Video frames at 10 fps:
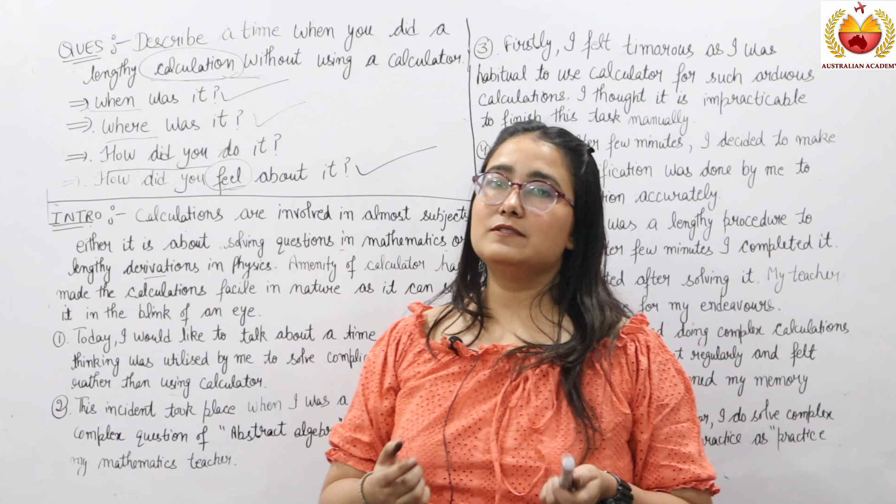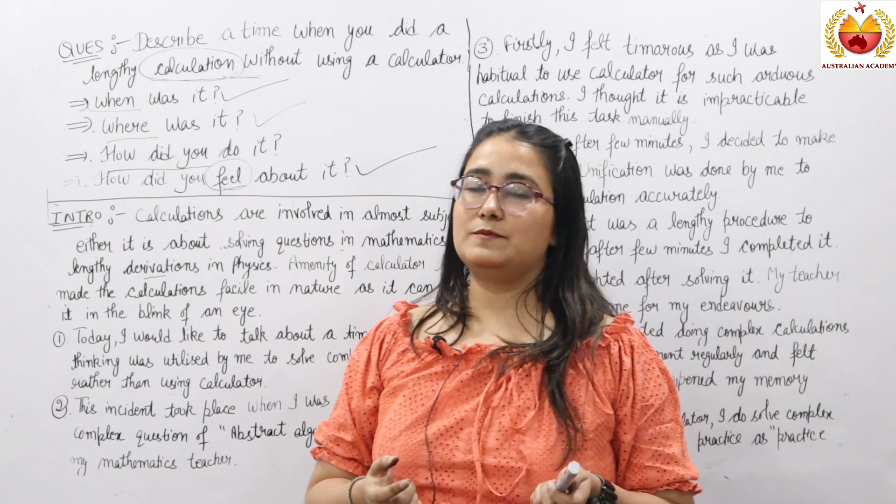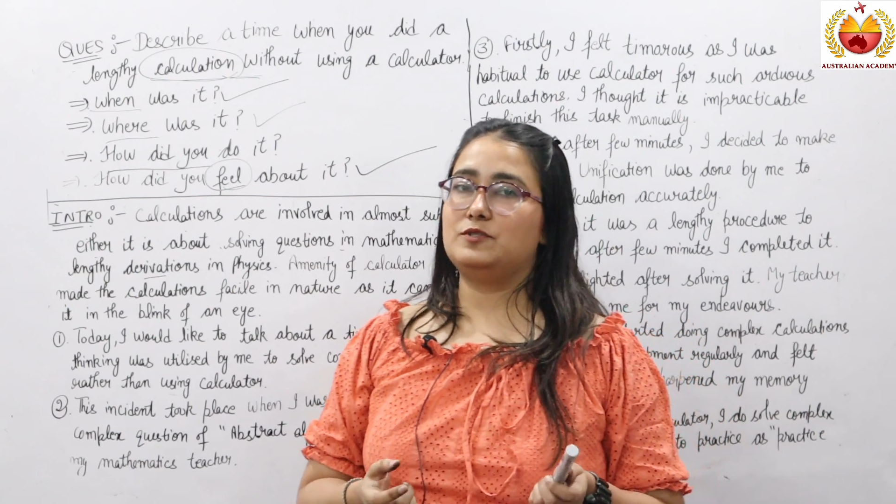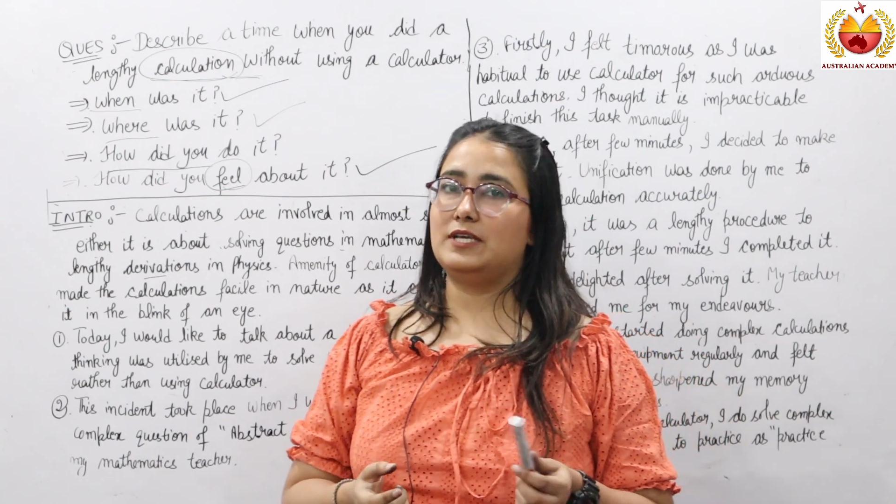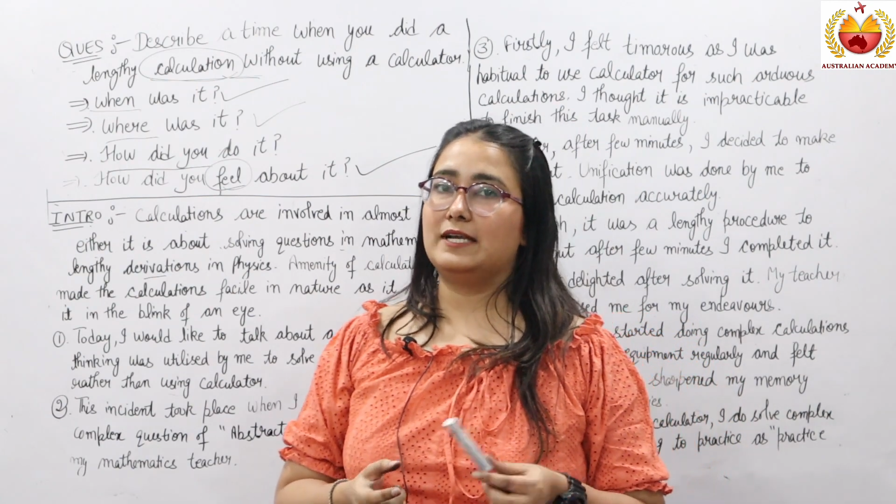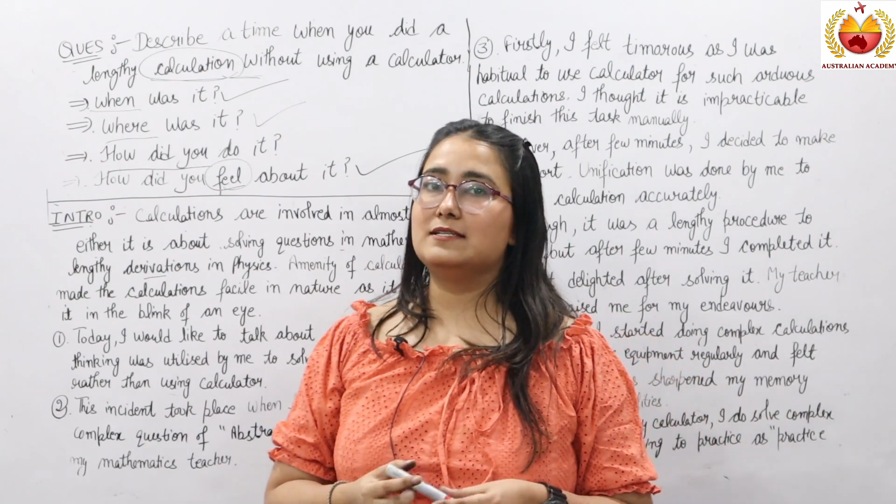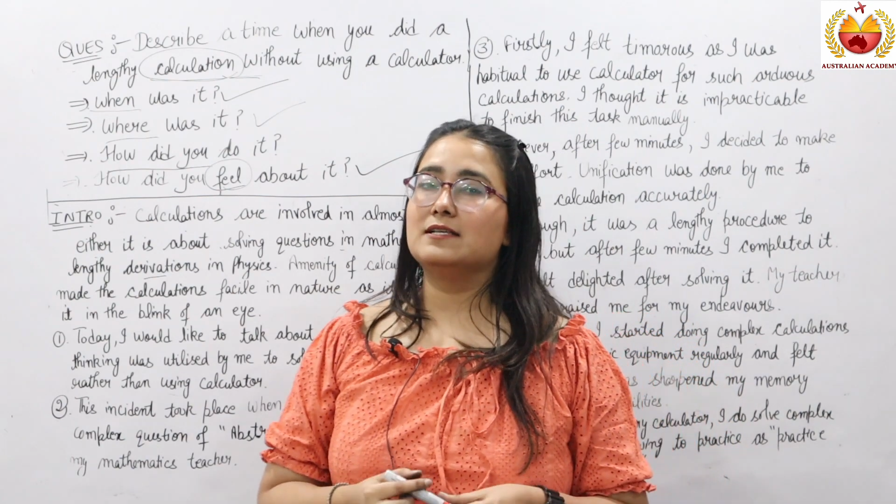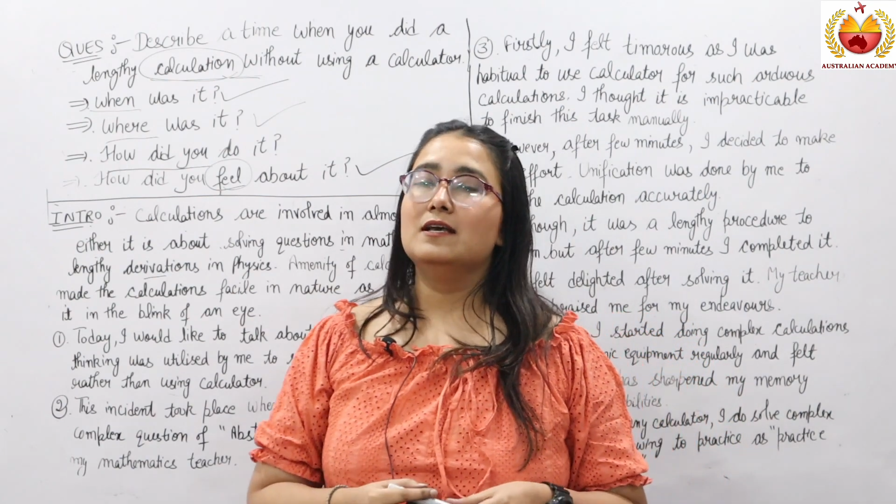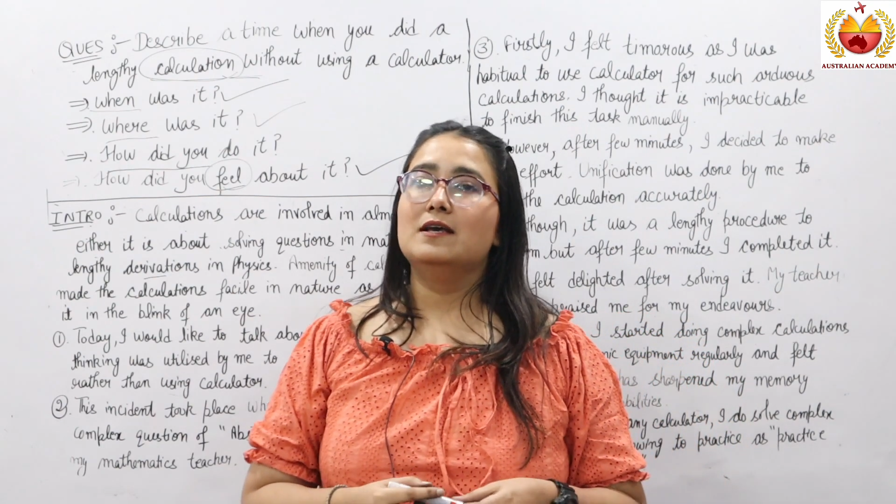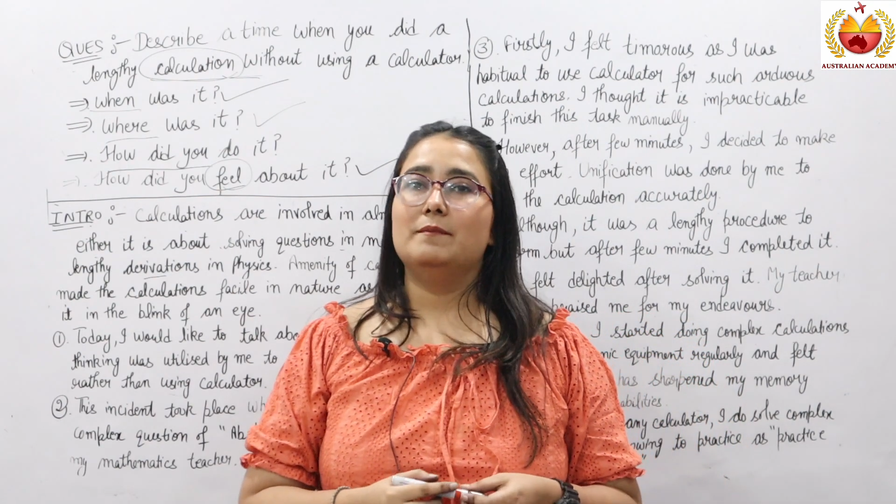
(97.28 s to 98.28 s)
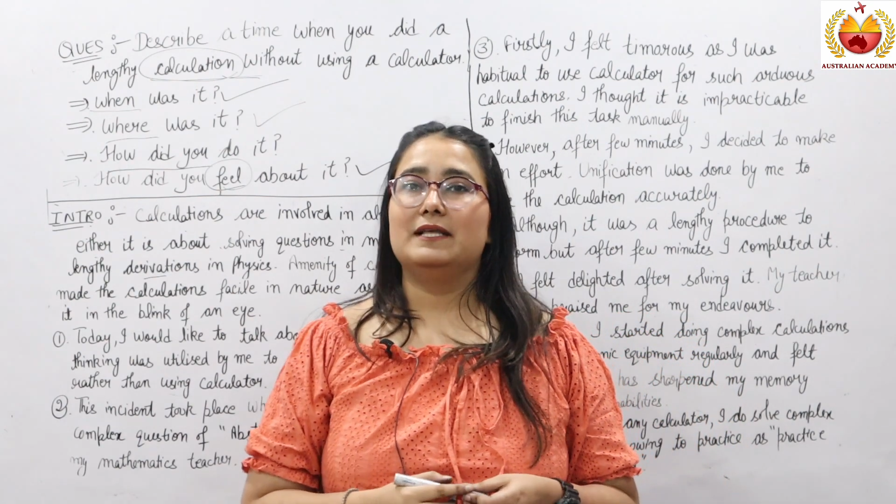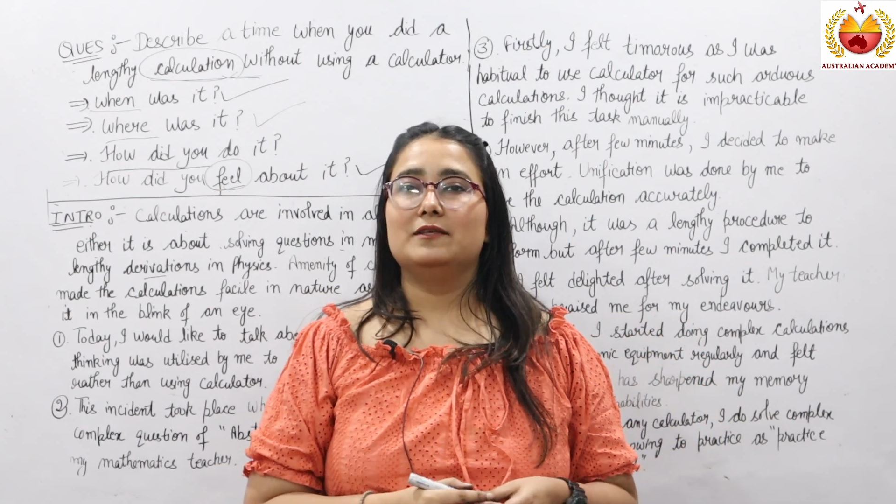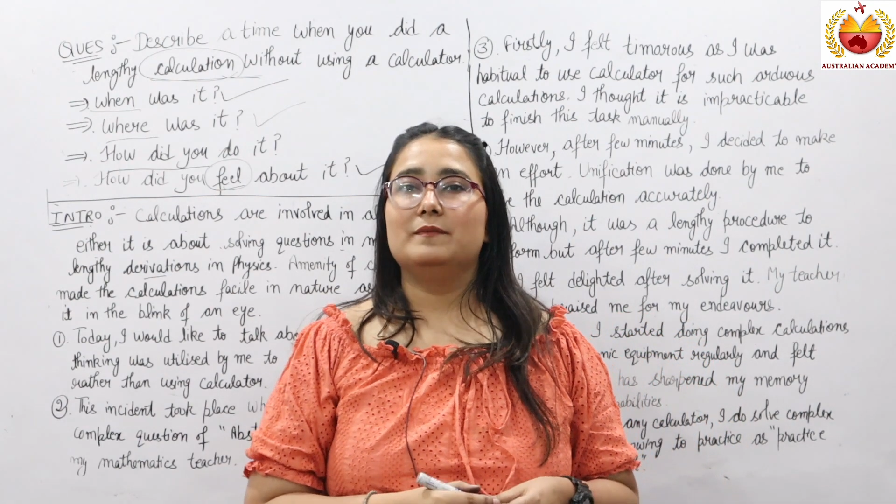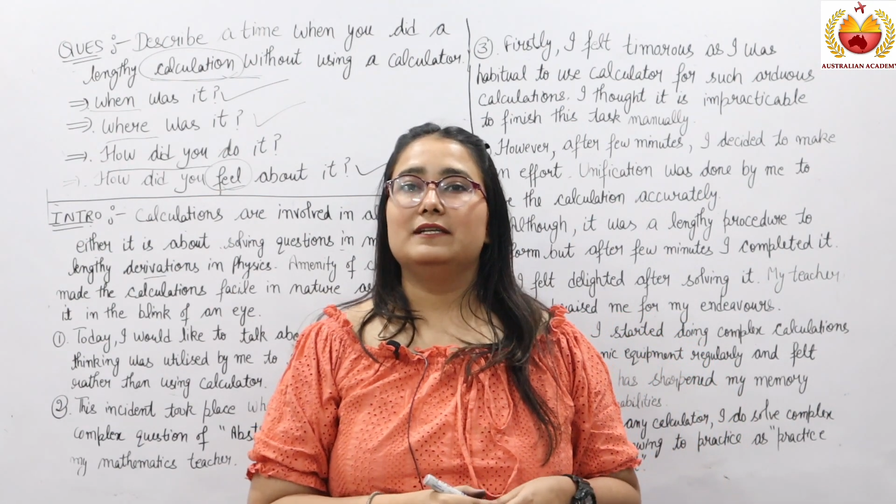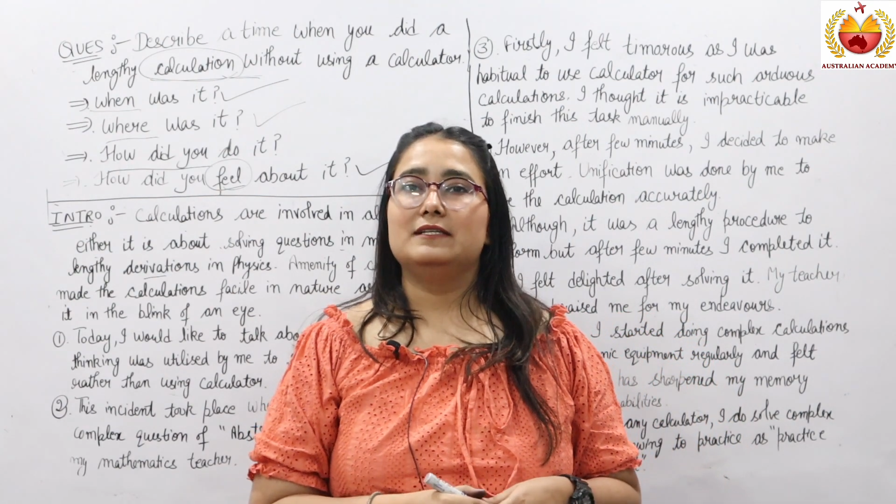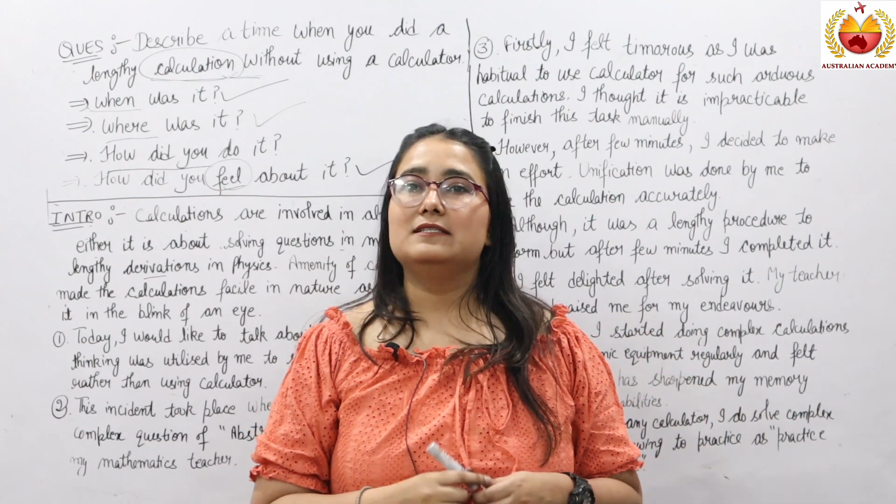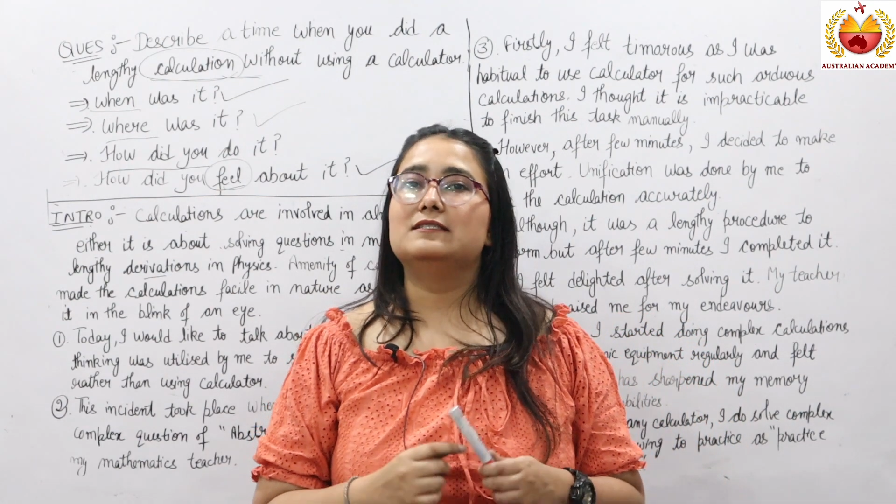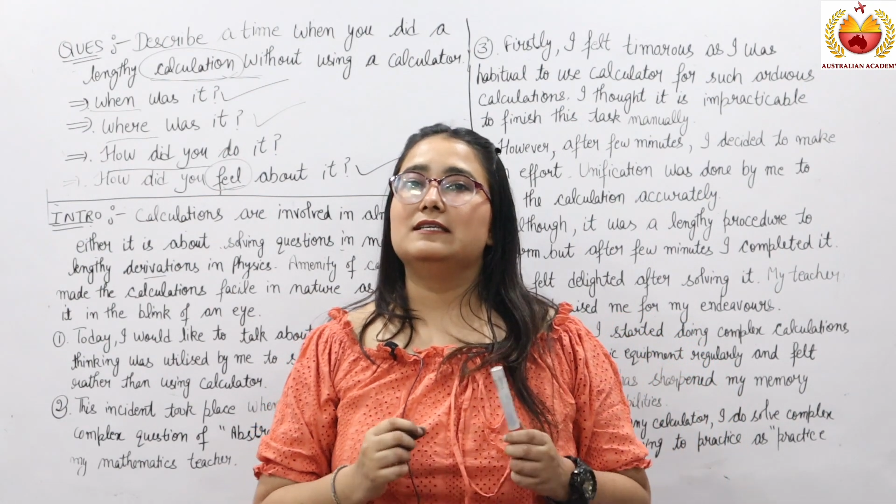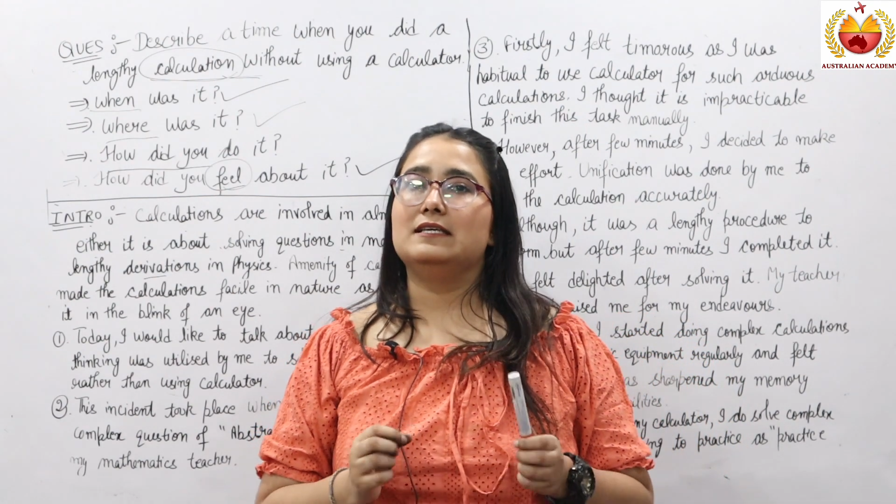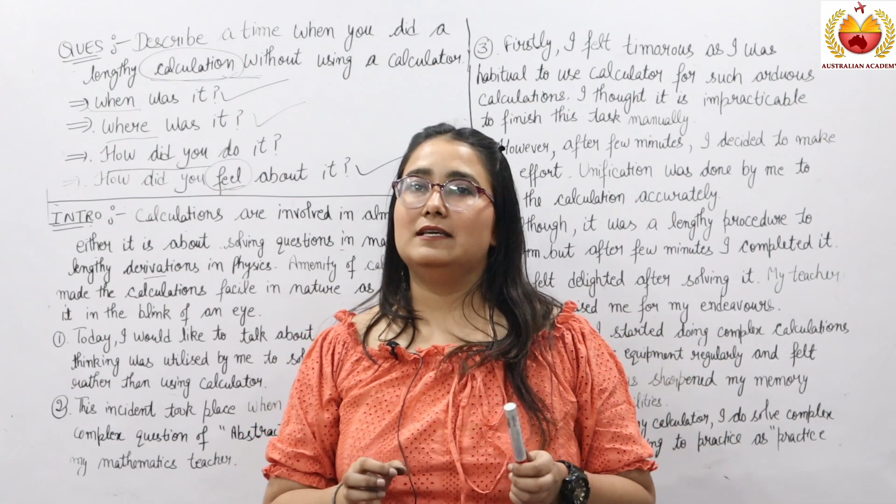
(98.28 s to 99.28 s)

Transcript: the subjects mathematics